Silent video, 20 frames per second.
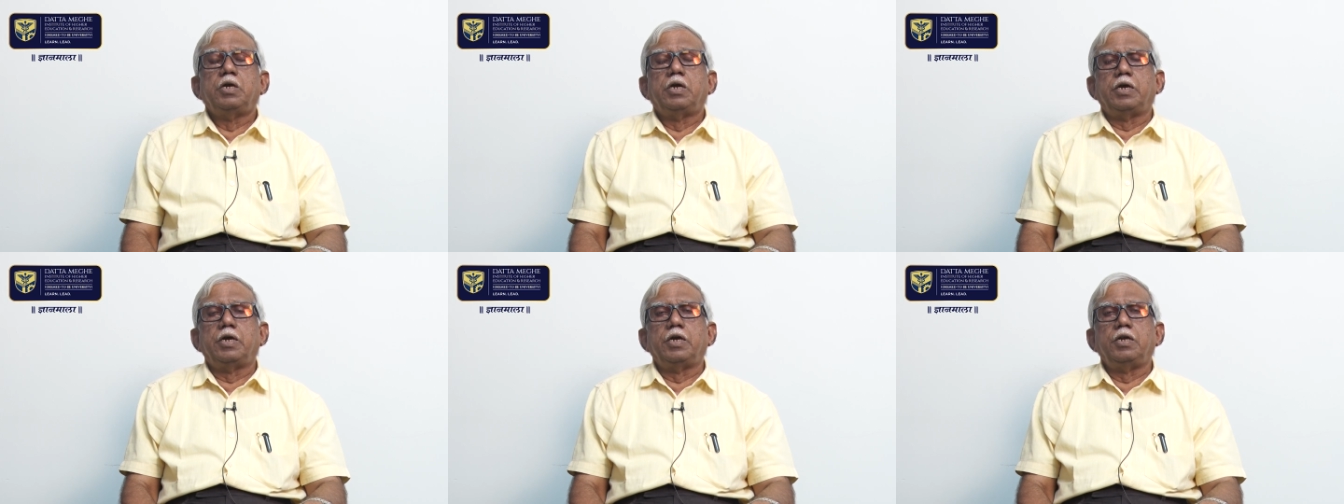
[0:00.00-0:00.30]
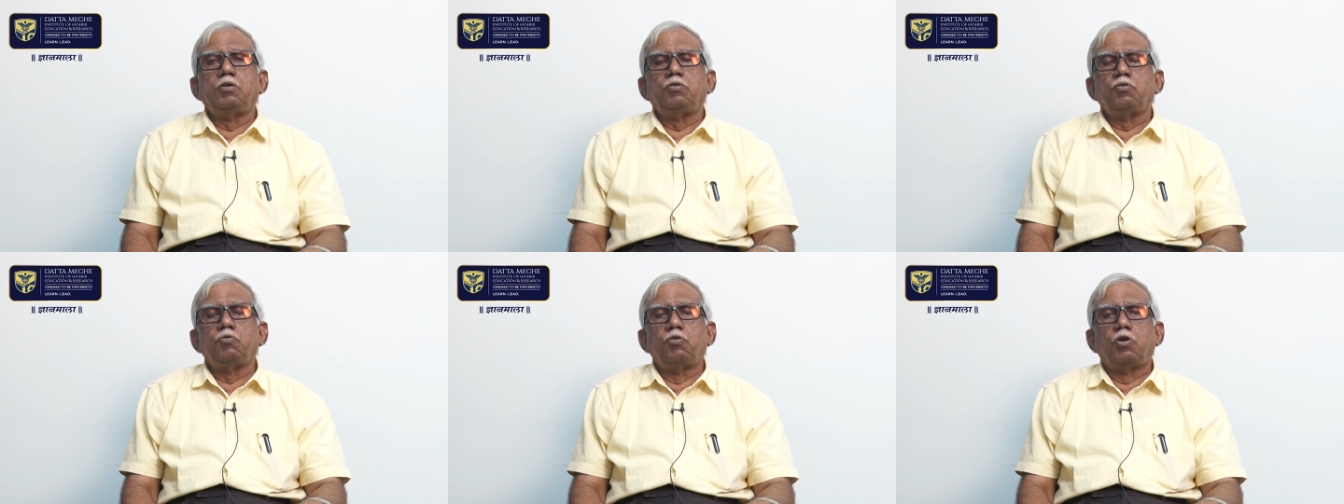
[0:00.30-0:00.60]

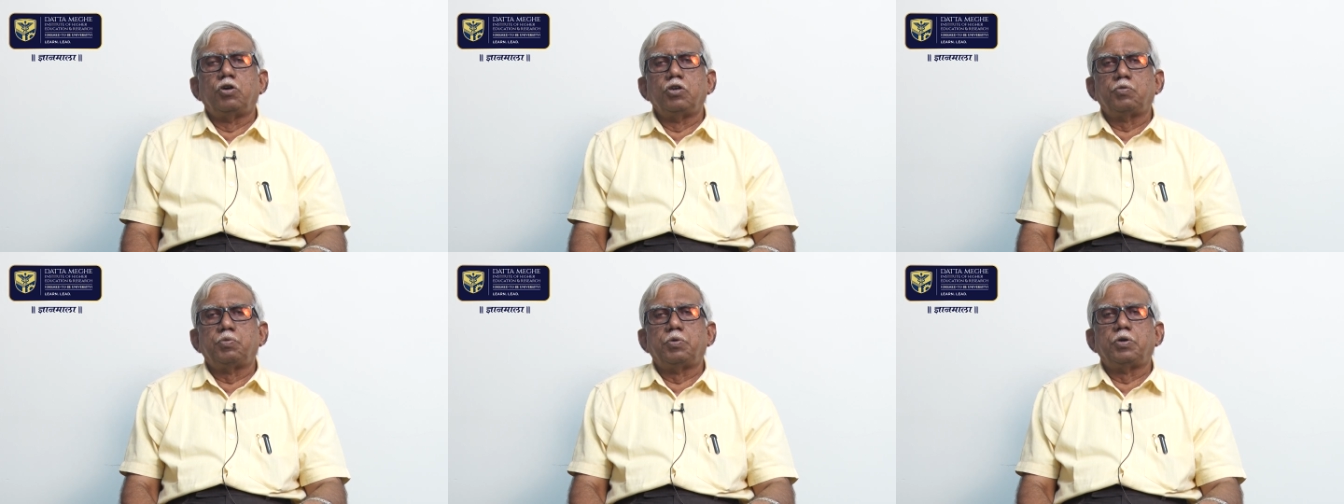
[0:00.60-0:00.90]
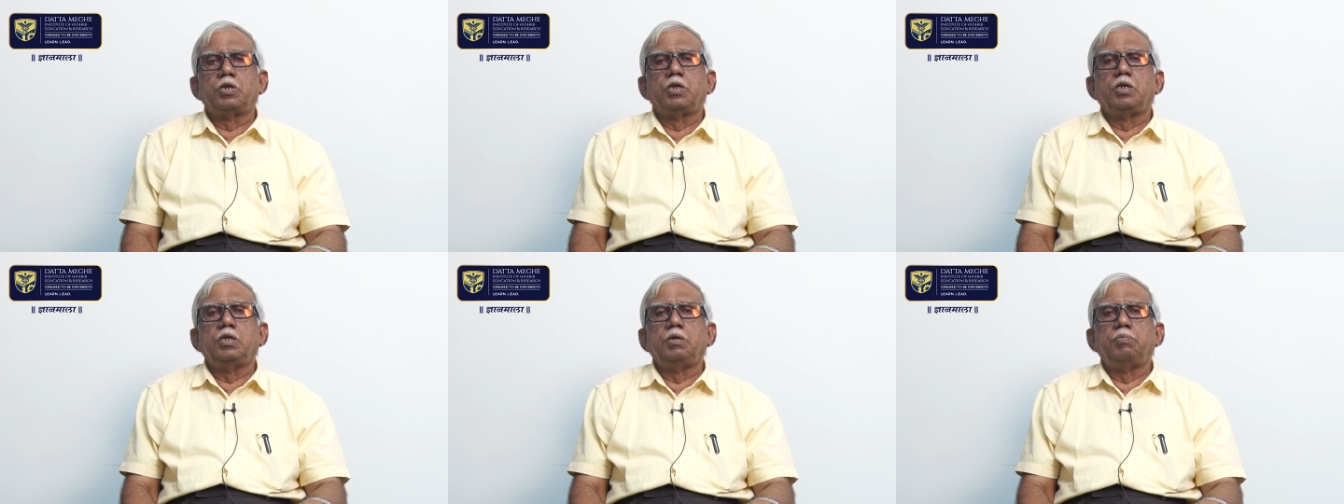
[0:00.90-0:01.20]
and to watch
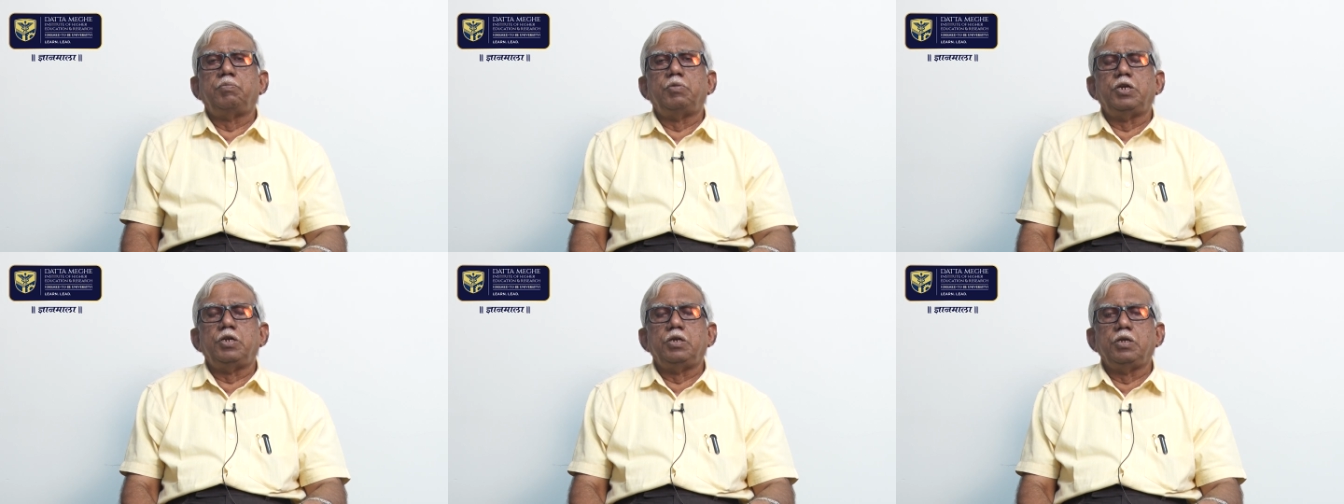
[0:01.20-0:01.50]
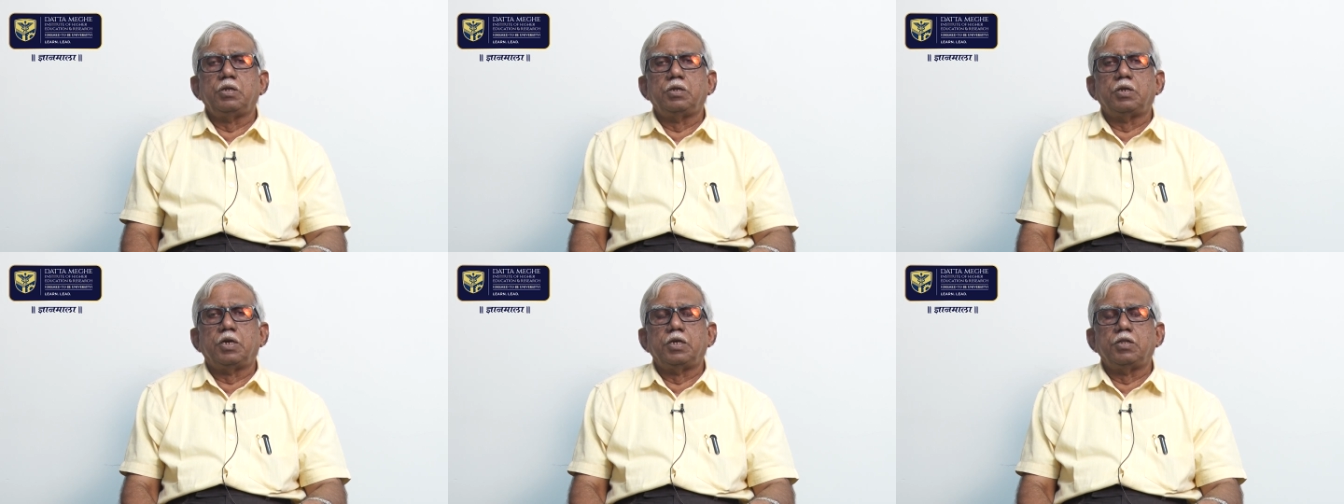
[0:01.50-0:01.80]
for any
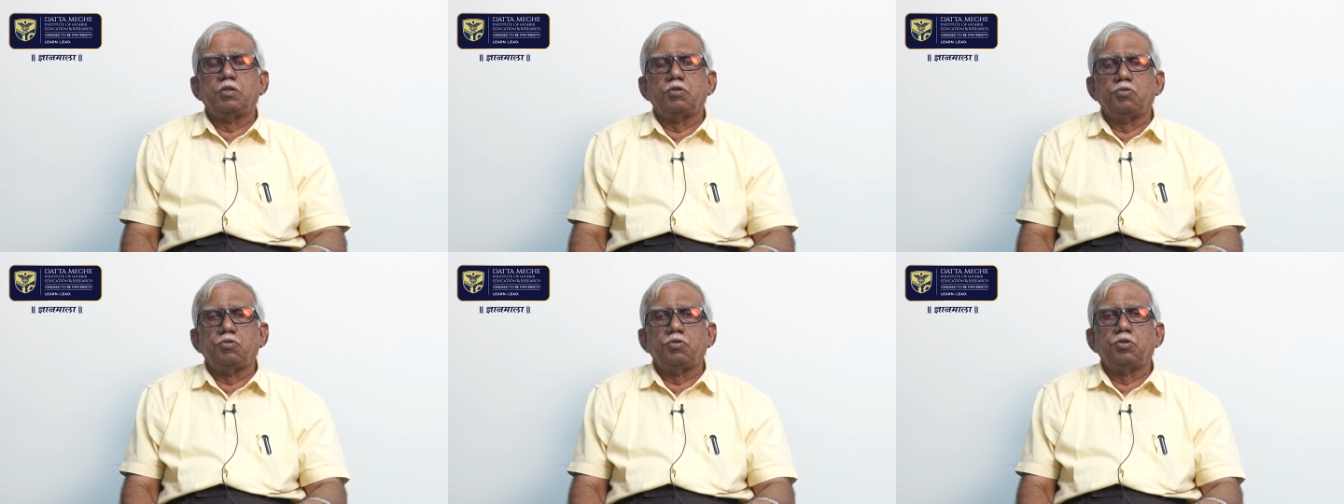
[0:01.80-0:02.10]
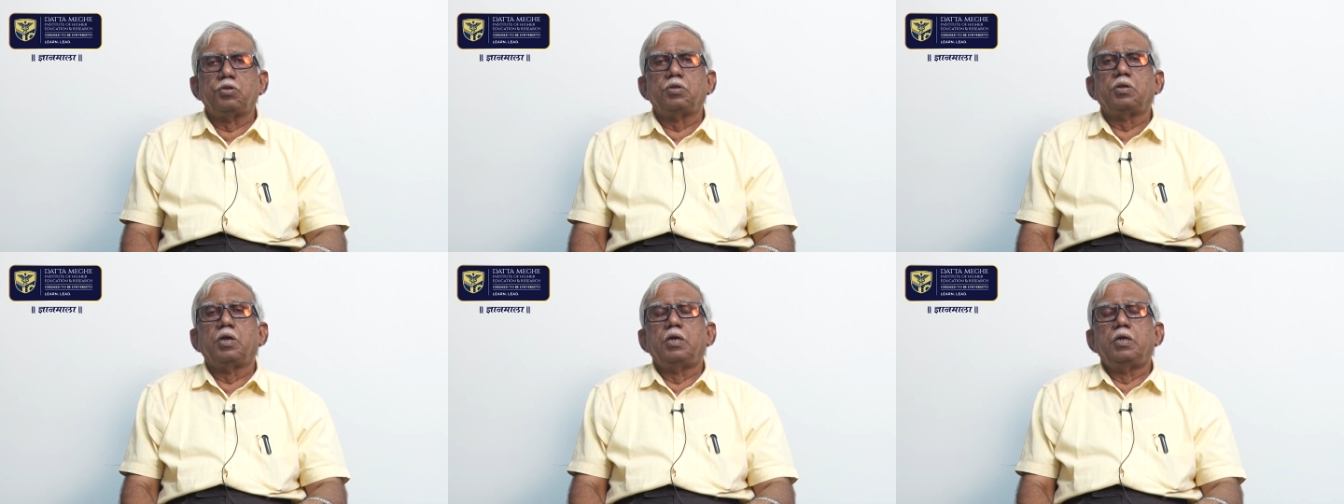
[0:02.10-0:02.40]
bleeding
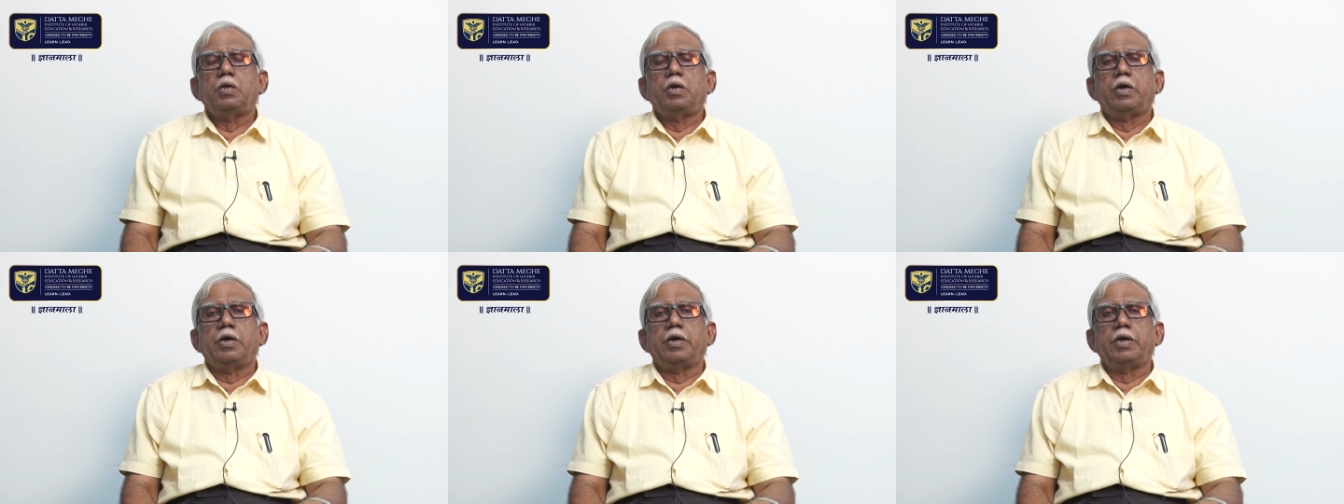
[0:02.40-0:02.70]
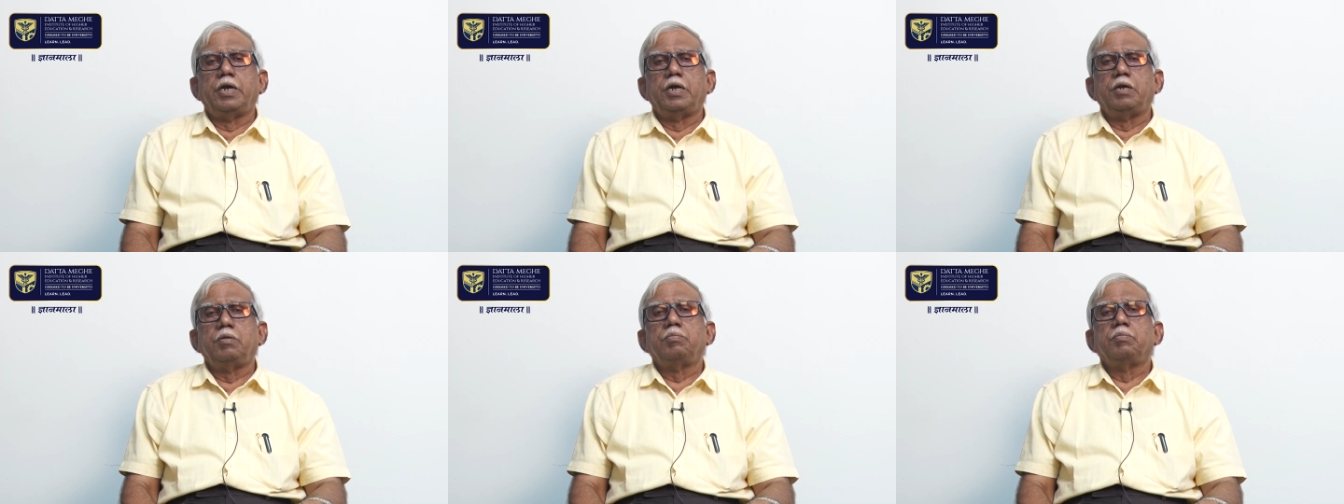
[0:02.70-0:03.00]
diathesis,
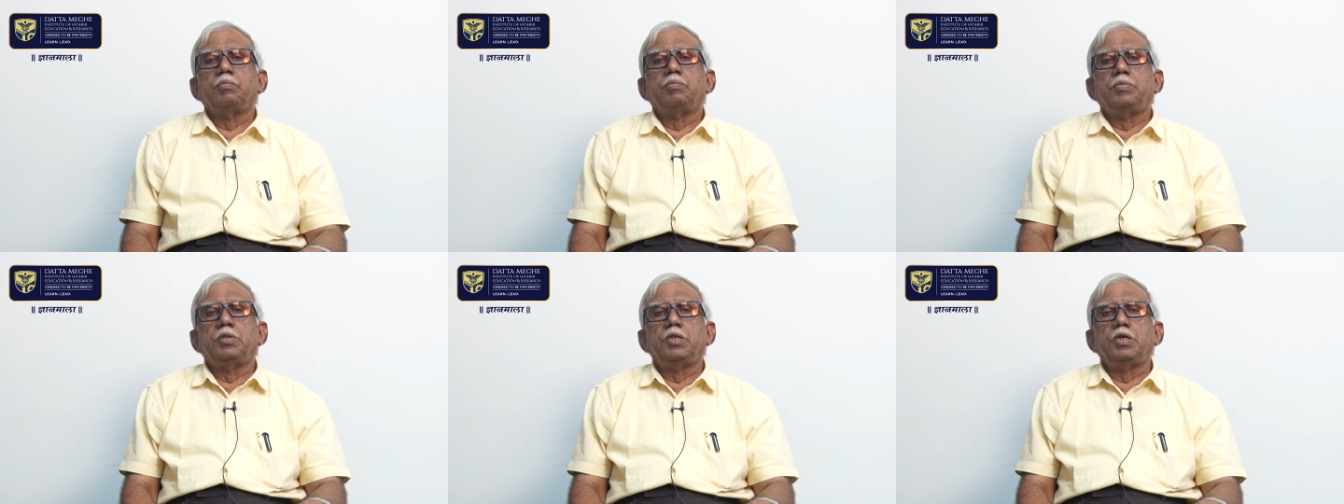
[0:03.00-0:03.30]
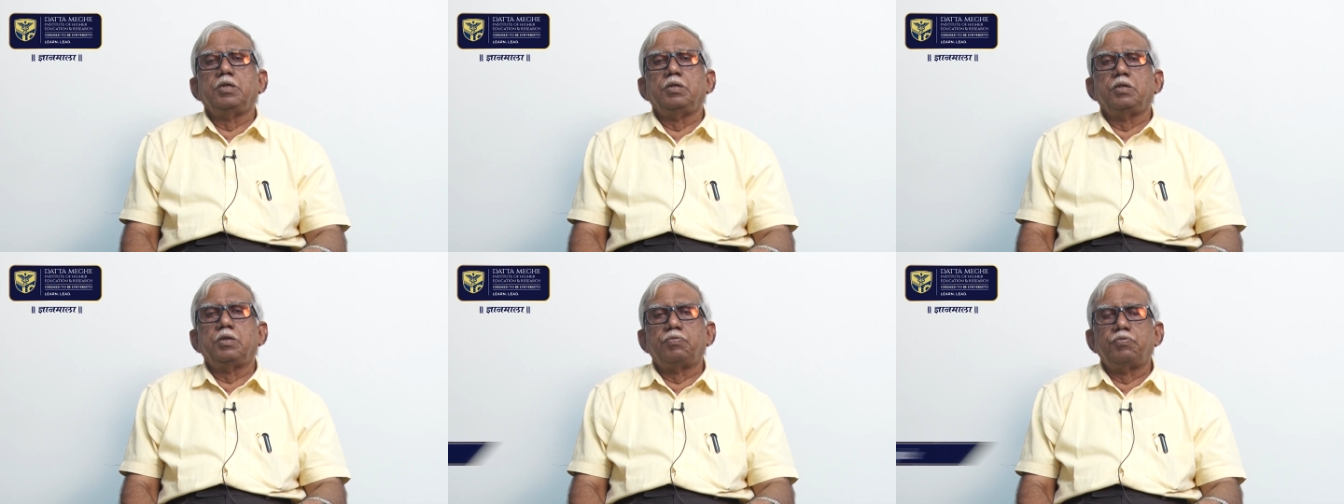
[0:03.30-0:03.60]
and
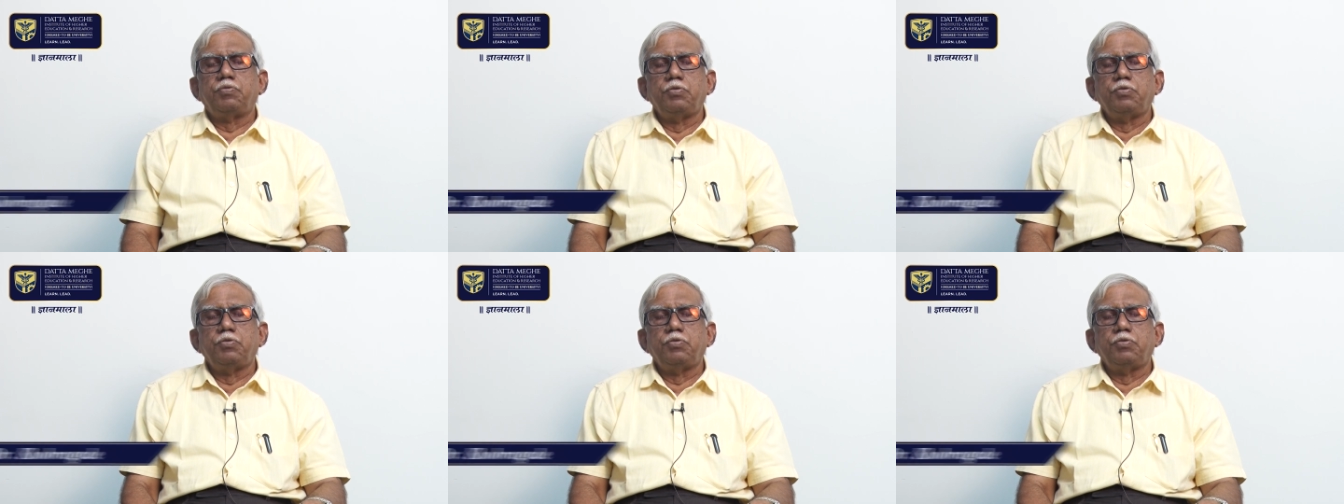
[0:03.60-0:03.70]
then the